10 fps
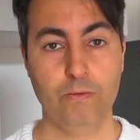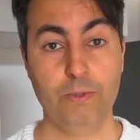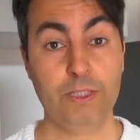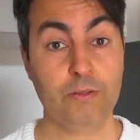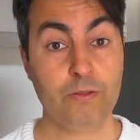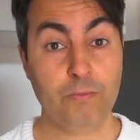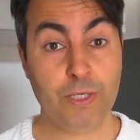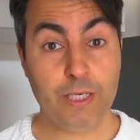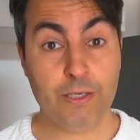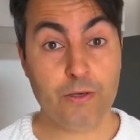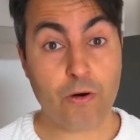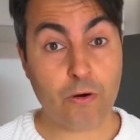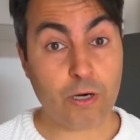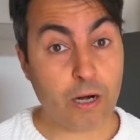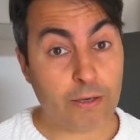which could be
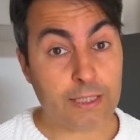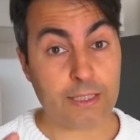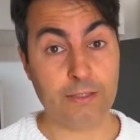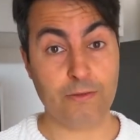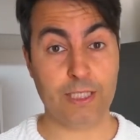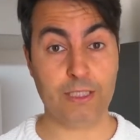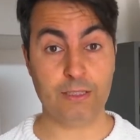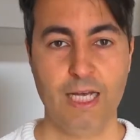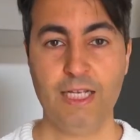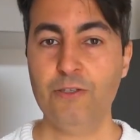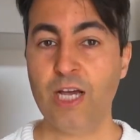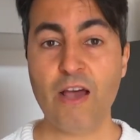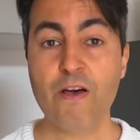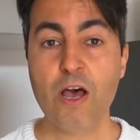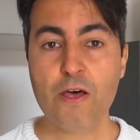your current situation. And you
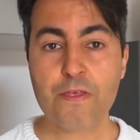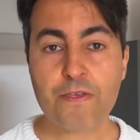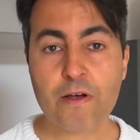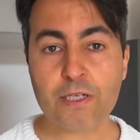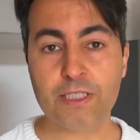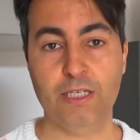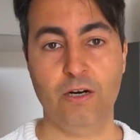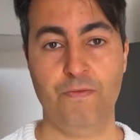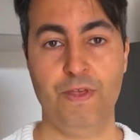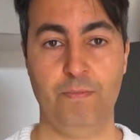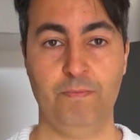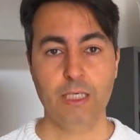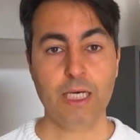have 30 of them.